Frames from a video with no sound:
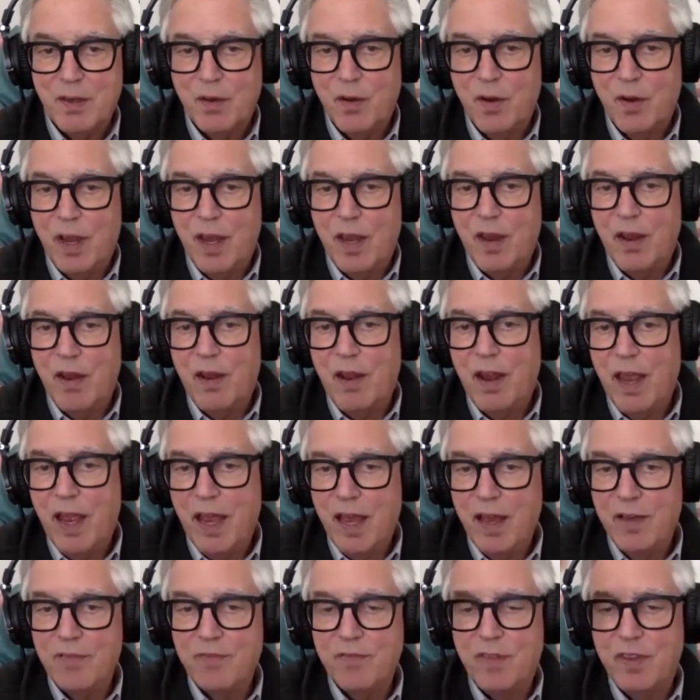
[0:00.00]
eh,
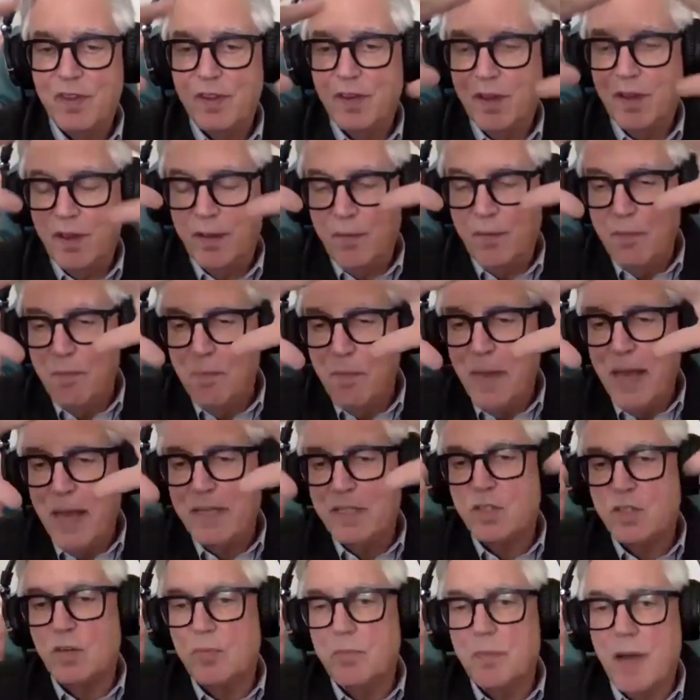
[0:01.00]
have the
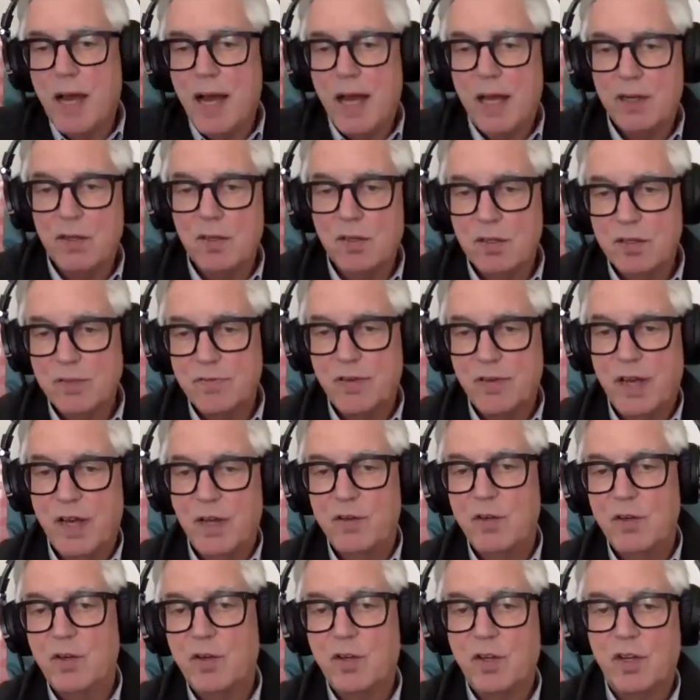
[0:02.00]
mental model of
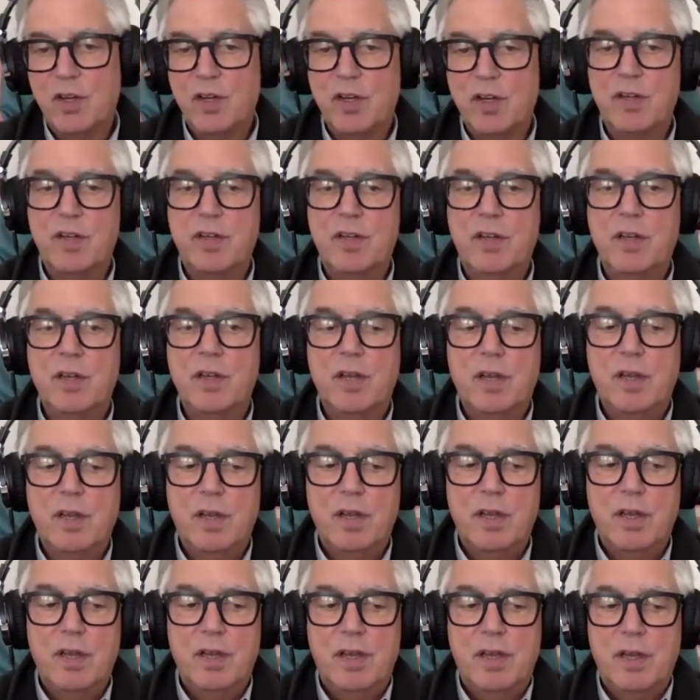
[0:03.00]
how you're going to
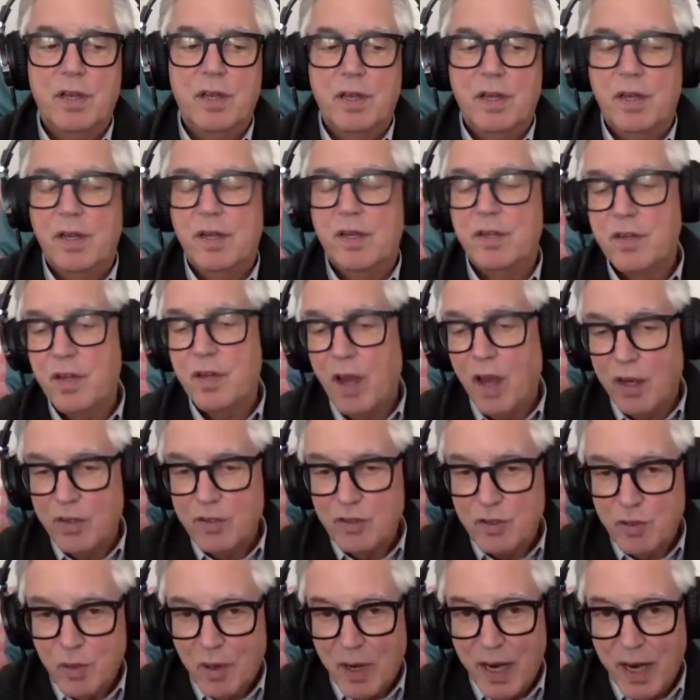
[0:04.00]
eh,
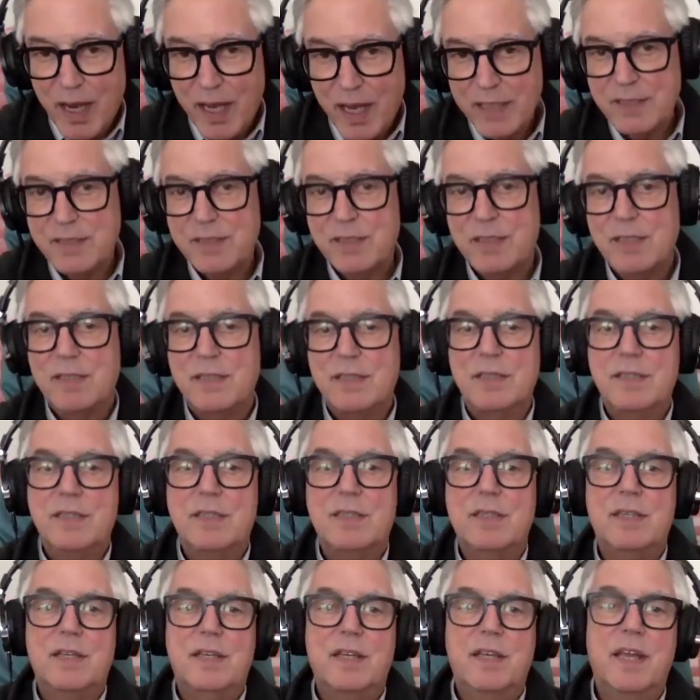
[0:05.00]
attract,
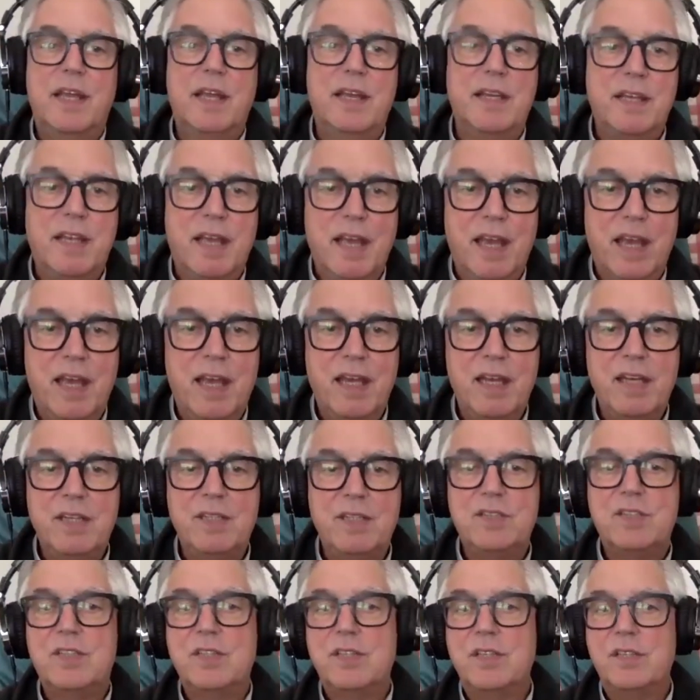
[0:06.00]

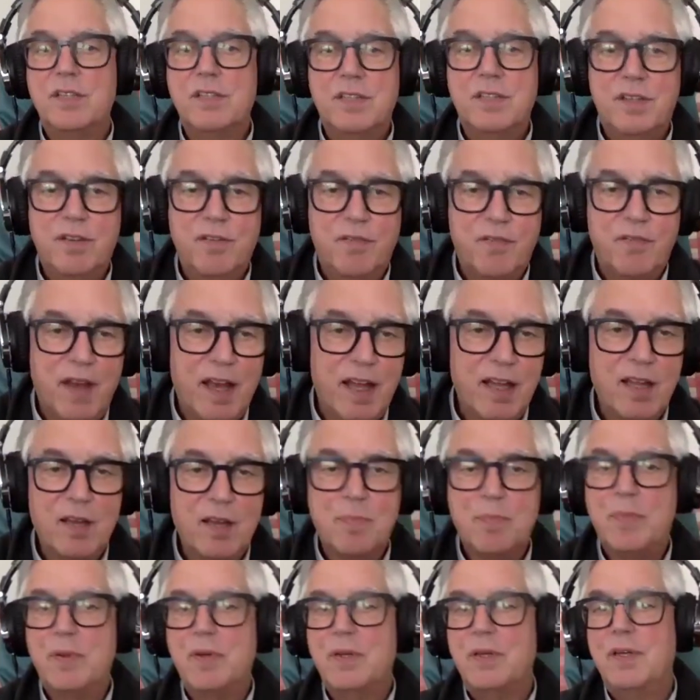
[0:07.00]
engage,
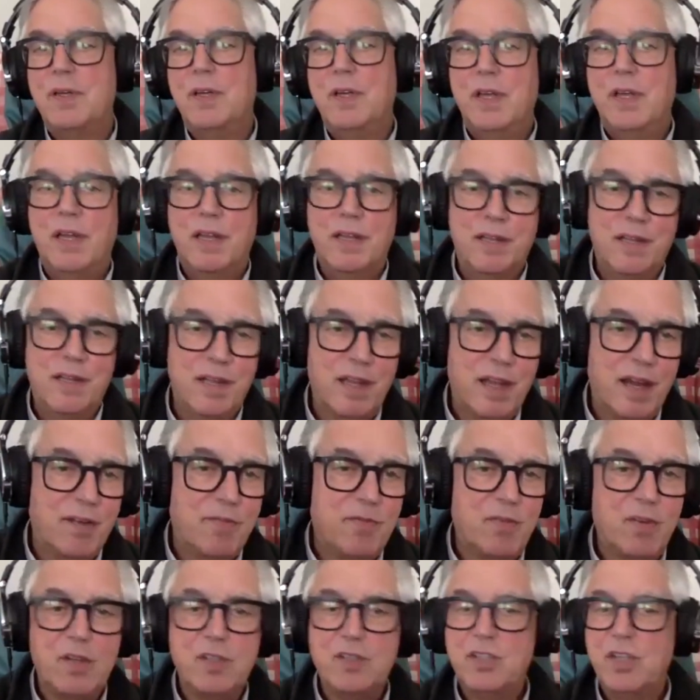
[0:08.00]
develop,
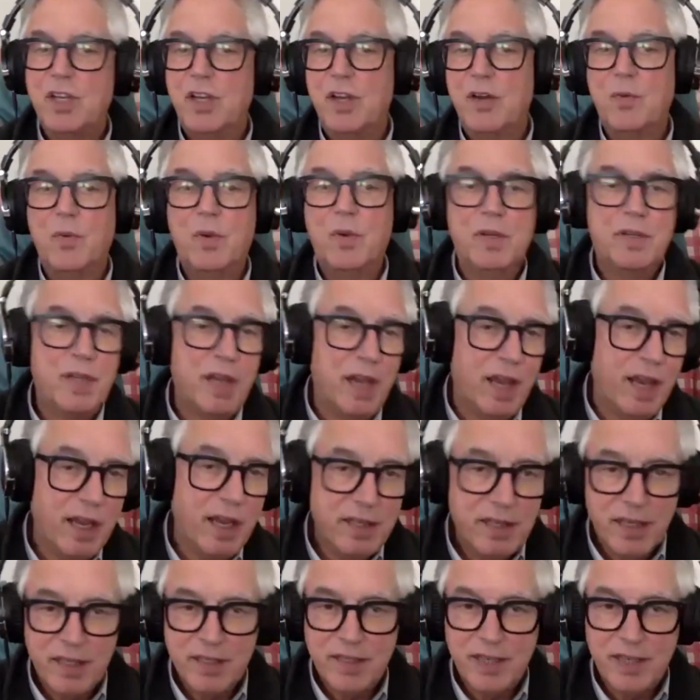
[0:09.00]
leverage, and
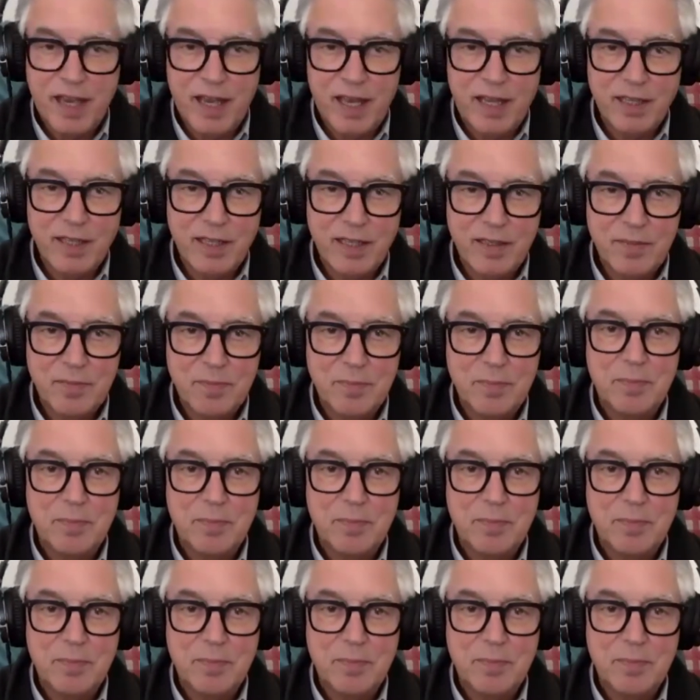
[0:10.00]
retain the talent.